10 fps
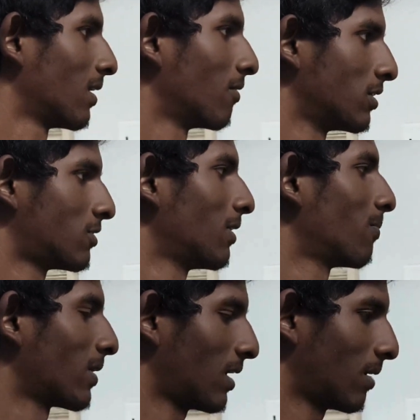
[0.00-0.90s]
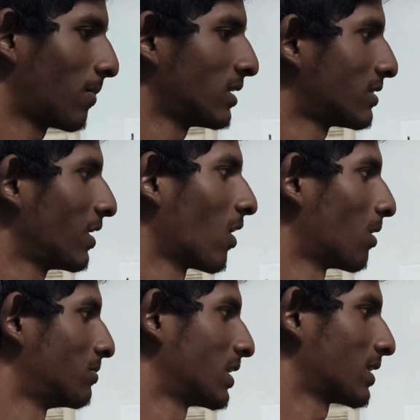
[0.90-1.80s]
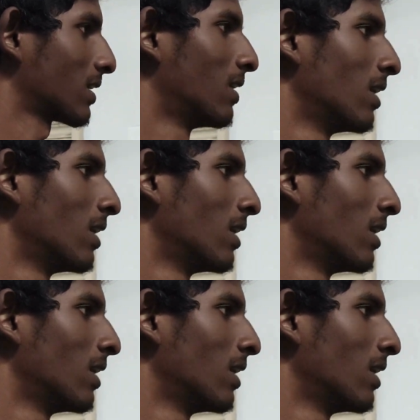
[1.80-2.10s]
which will print the object.